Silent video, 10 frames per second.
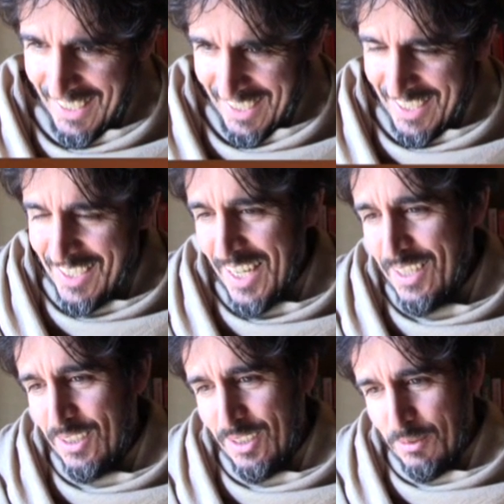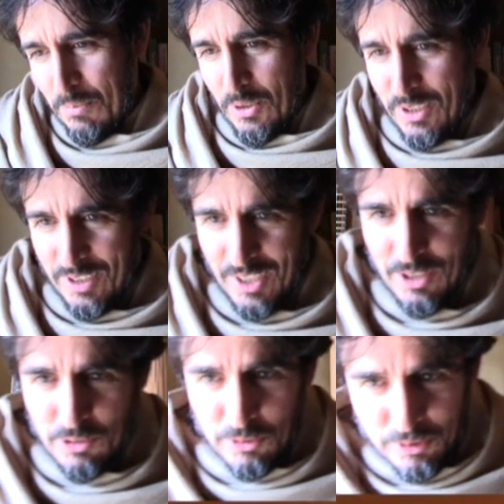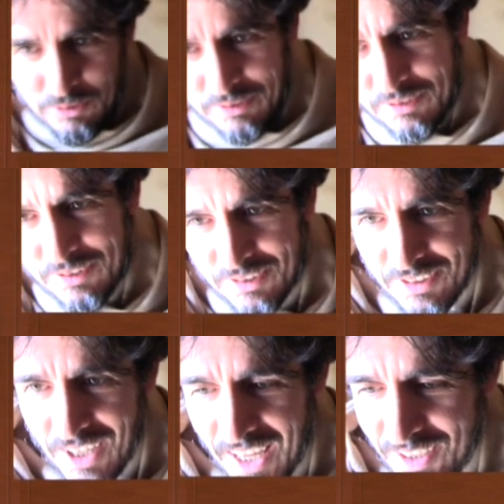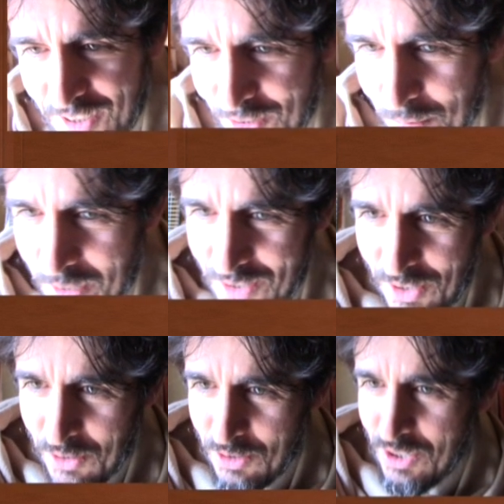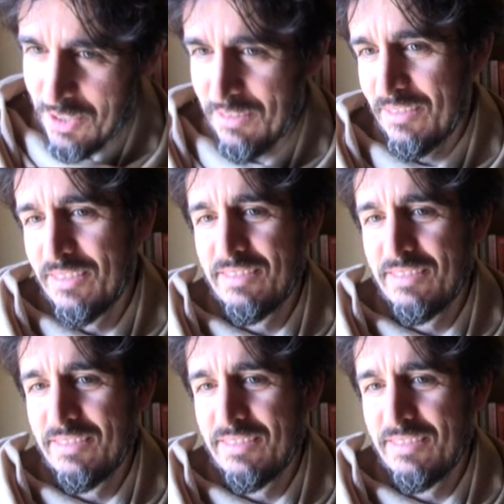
He titled his book Sindhu, and Sindhu means an ocean.